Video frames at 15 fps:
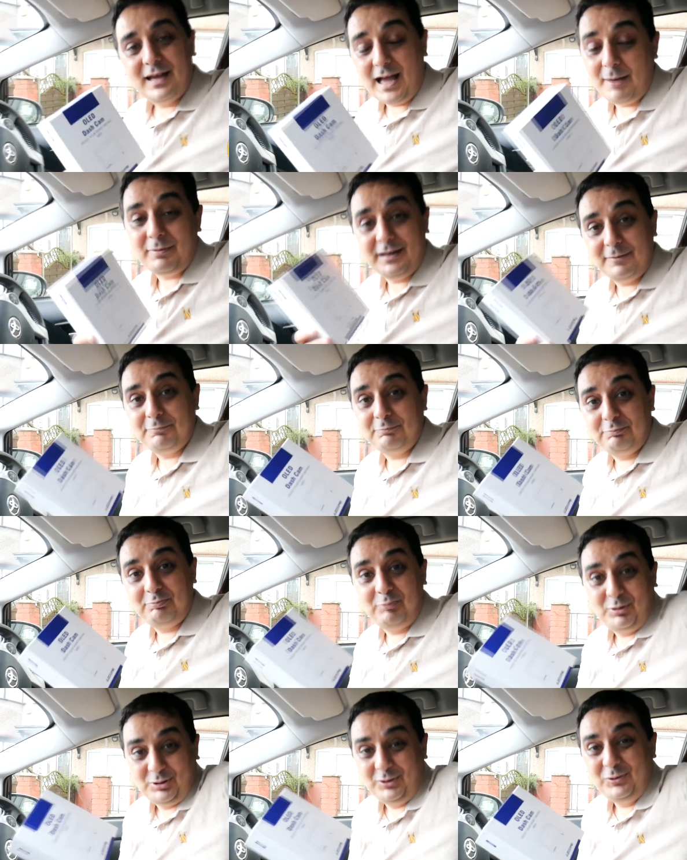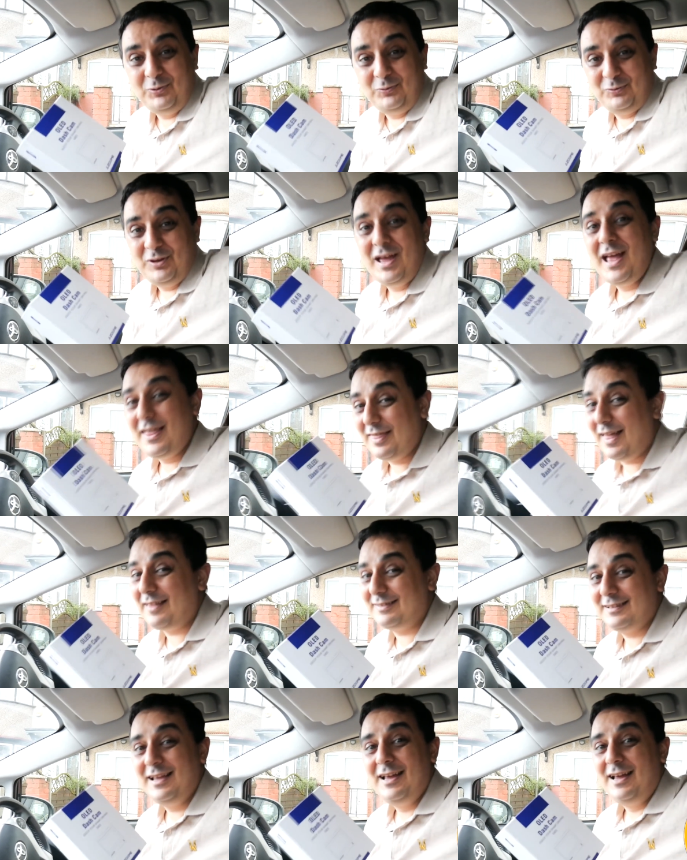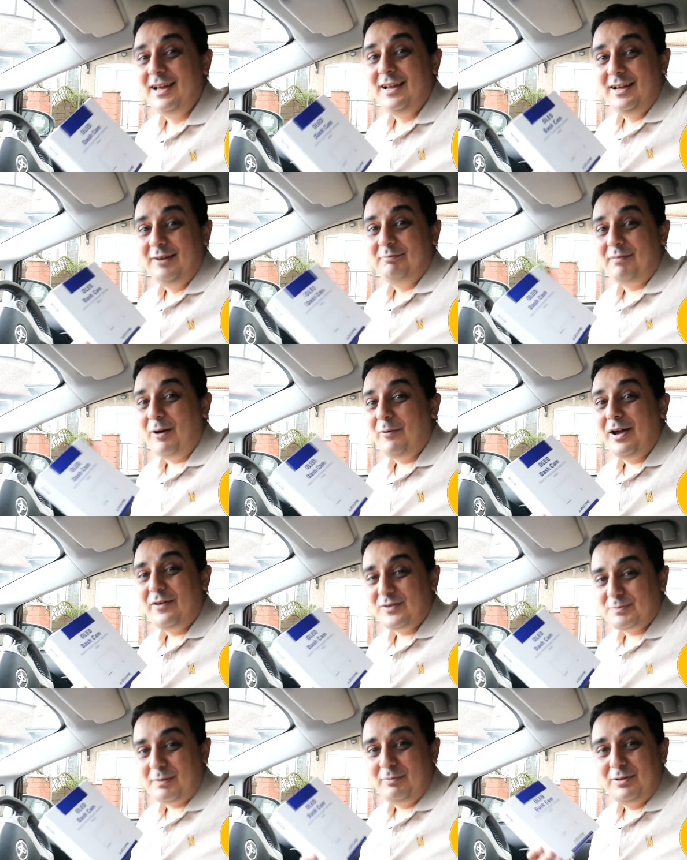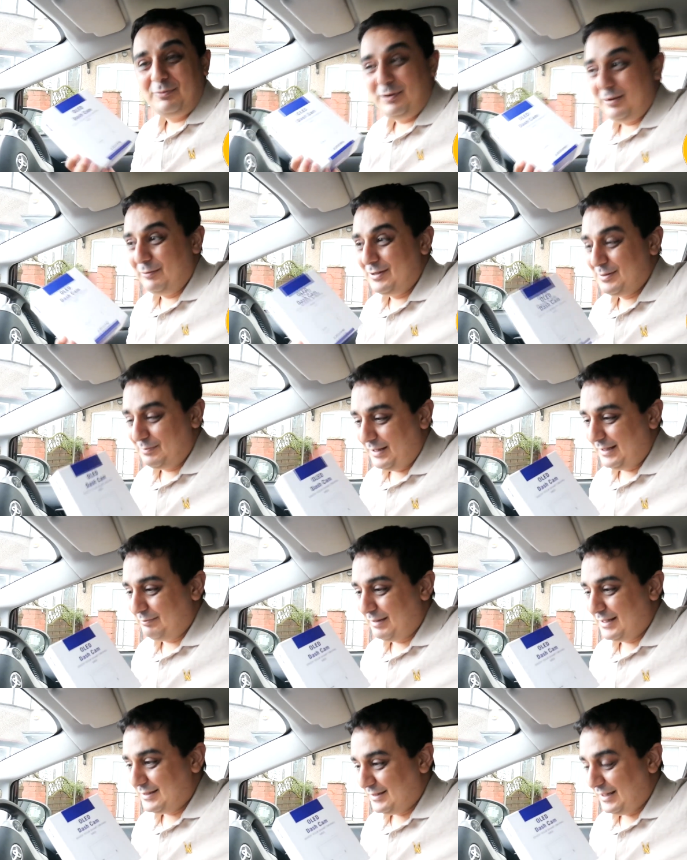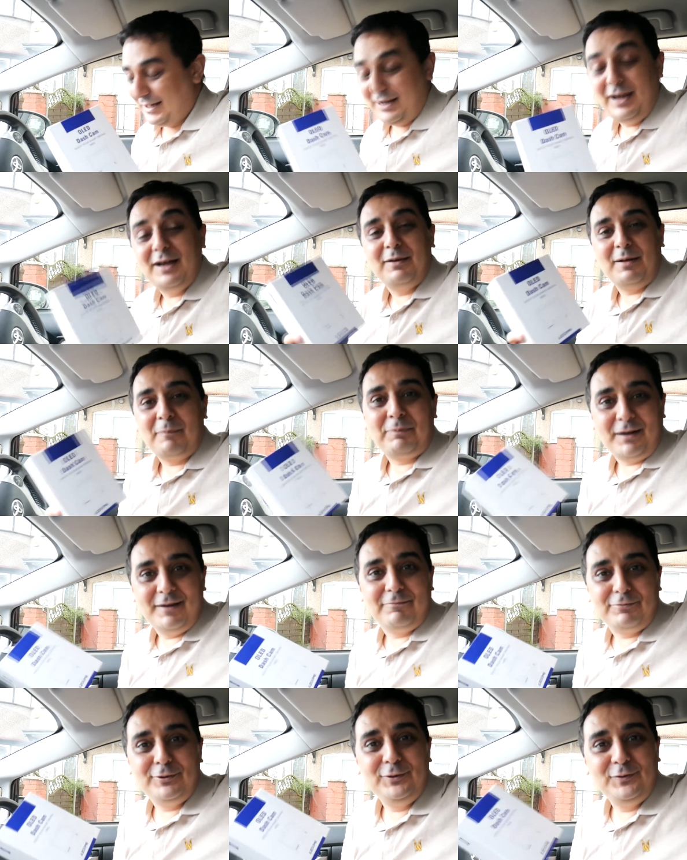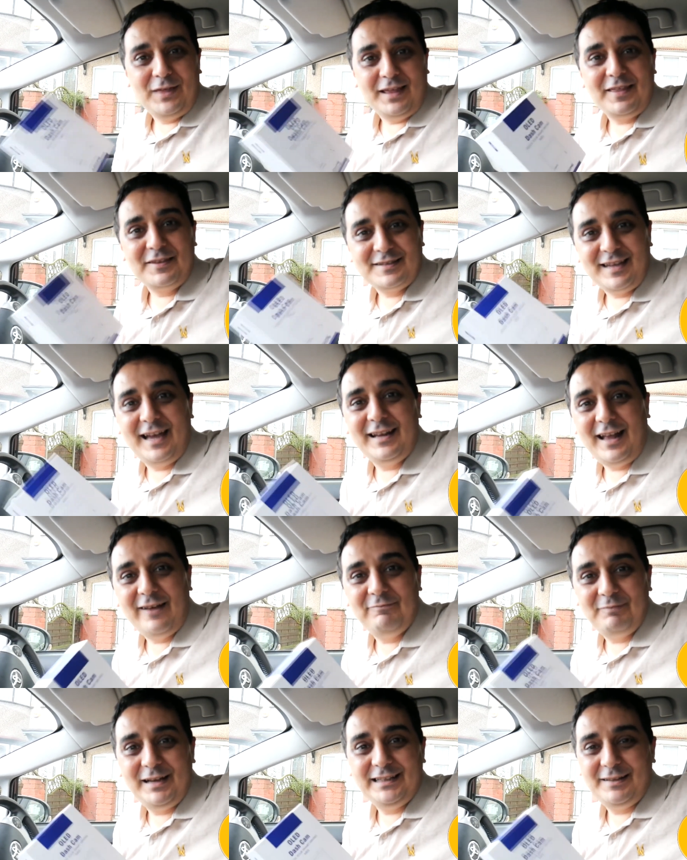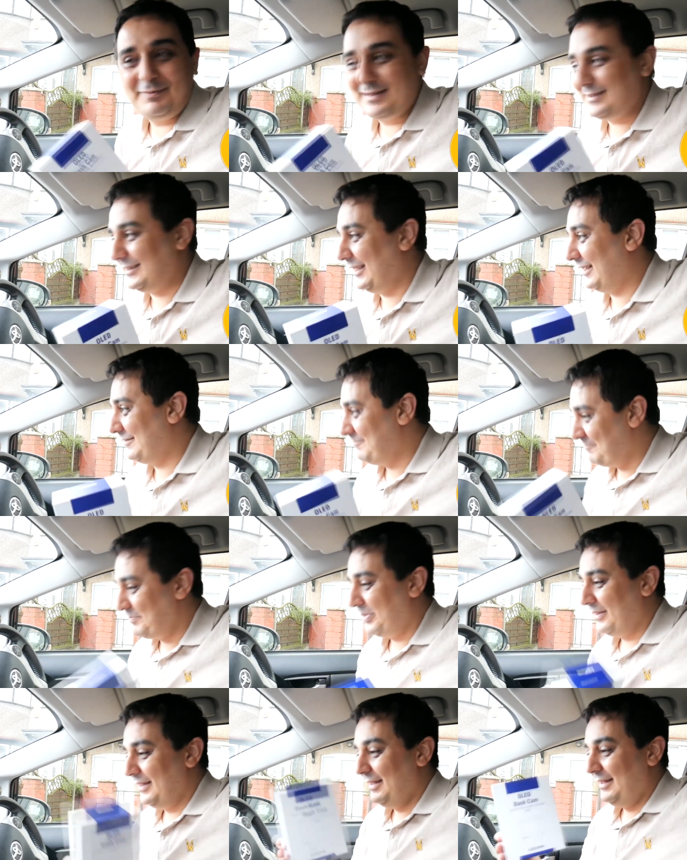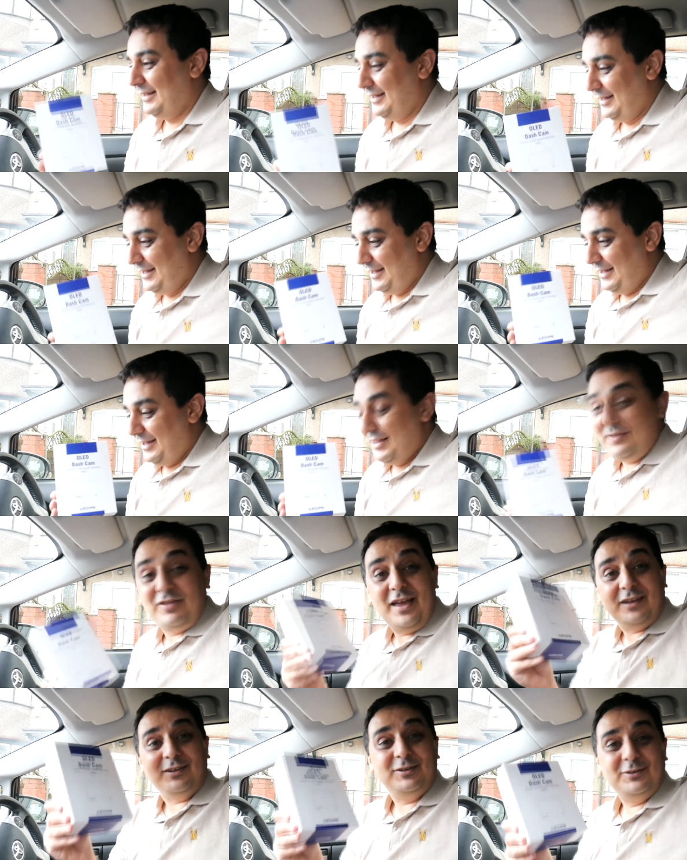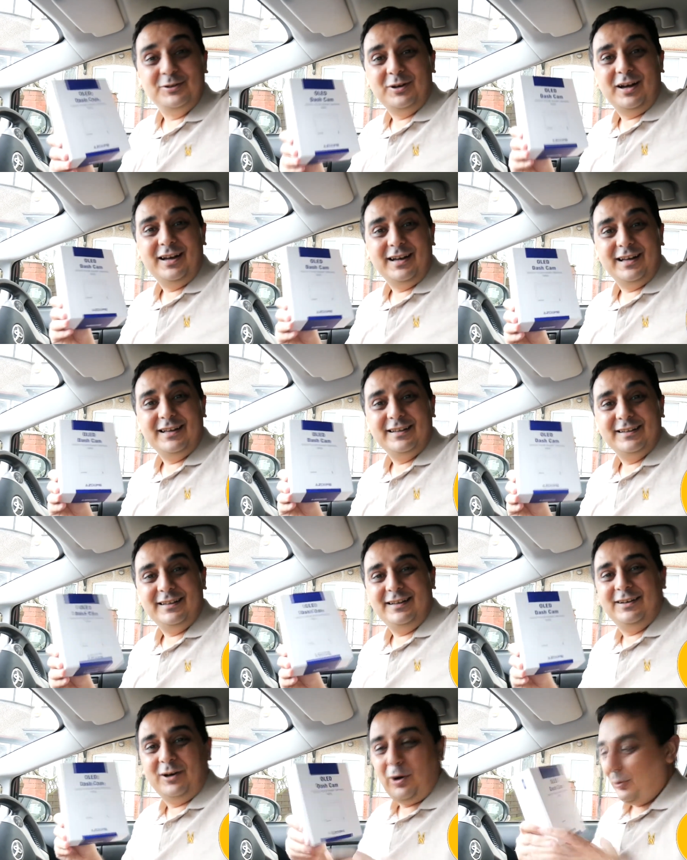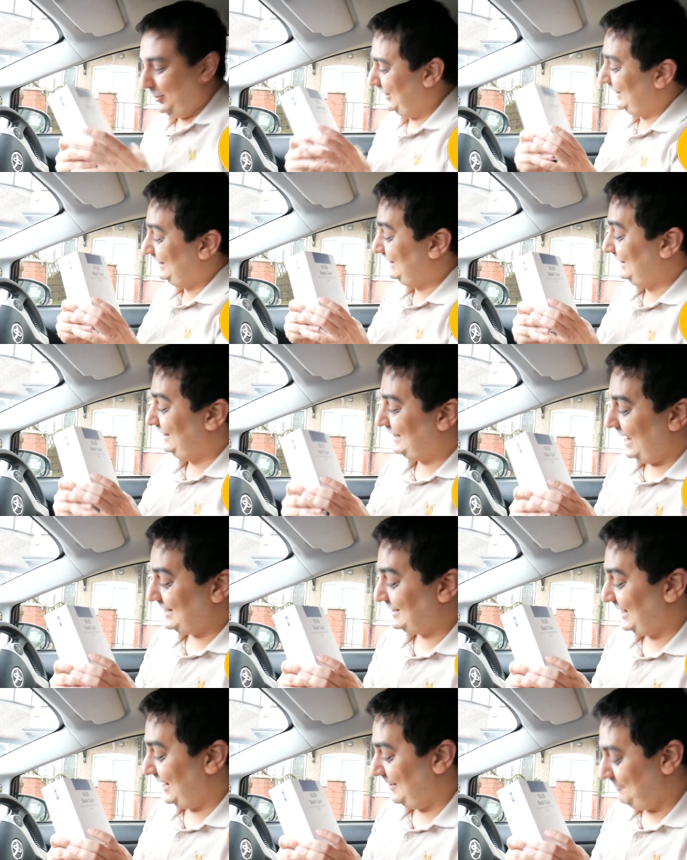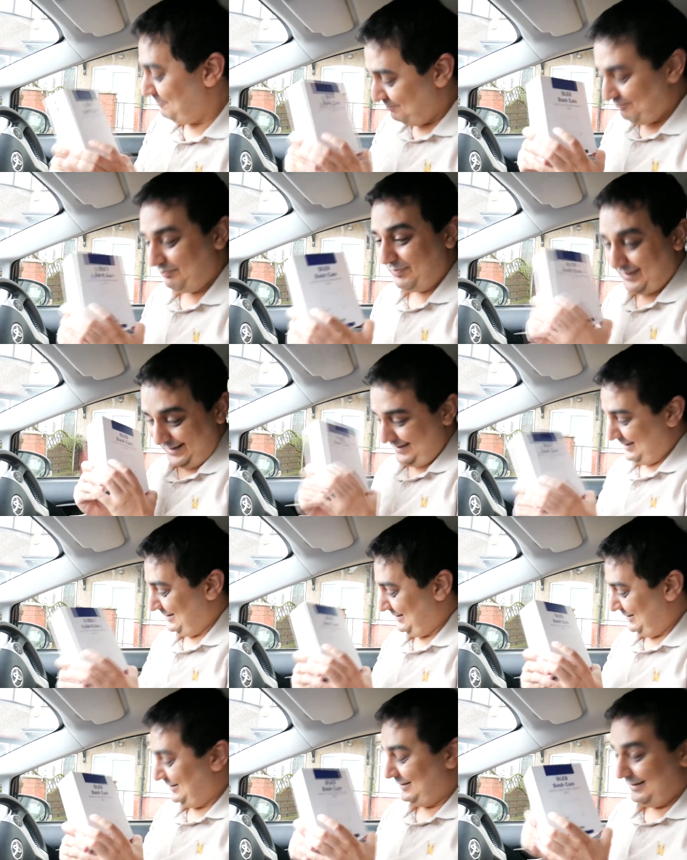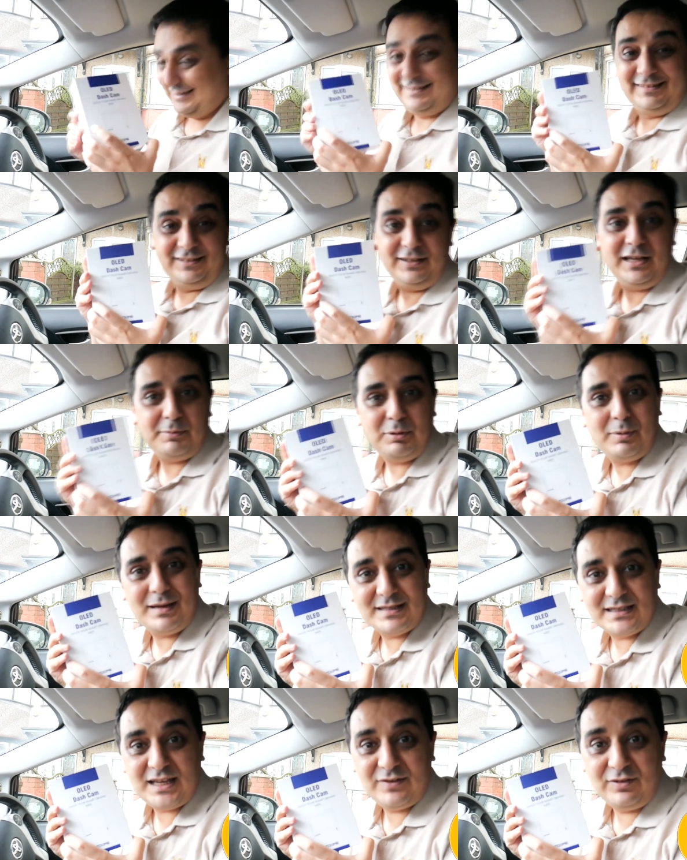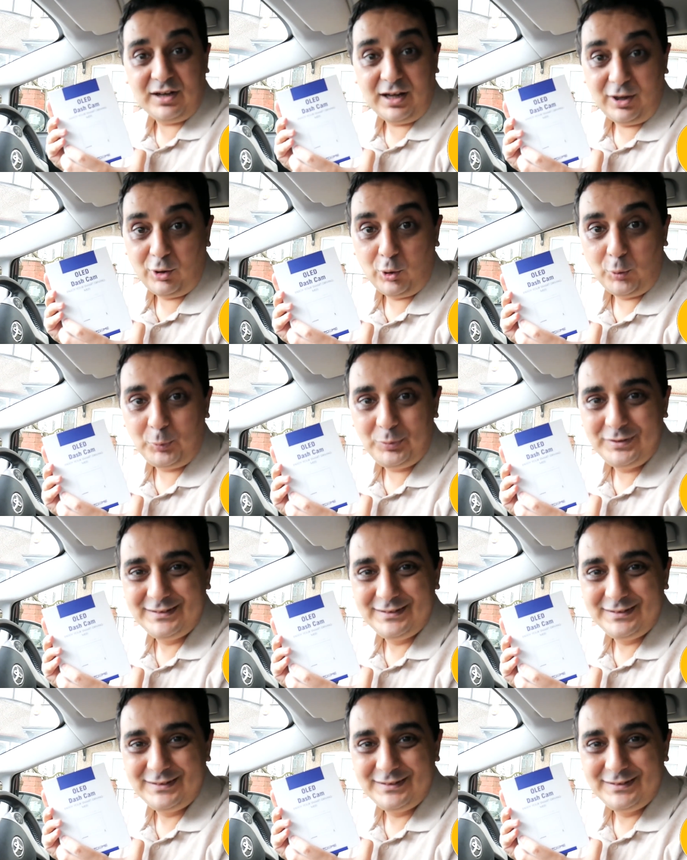I'm gonna prove that my wife is probably the one who has made the mistake. I'm gonna prove that other side have made the mistake. Thank you, OLED Dashcam. You're gonna be my saver, I hope.